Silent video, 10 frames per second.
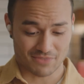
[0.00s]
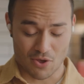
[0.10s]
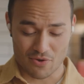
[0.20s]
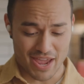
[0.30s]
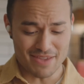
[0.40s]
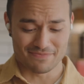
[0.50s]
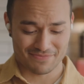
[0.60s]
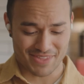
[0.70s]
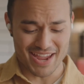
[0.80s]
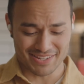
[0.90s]
Okay,
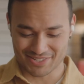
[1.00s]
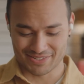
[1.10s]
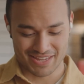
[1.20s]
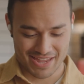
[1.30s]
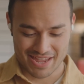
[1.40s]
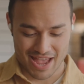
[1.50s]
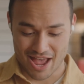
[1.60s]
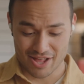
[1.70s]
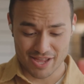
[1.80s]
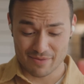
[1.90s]
thanks.
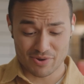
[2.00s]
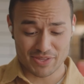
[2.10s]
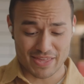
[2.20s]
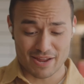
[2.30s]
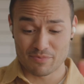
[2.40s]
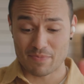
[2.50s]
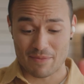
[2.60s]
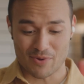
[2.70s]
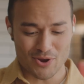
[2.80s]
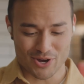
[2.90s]
I'll uh, bring that up with my
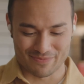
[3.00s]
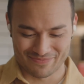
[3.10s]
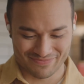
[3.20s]
broker.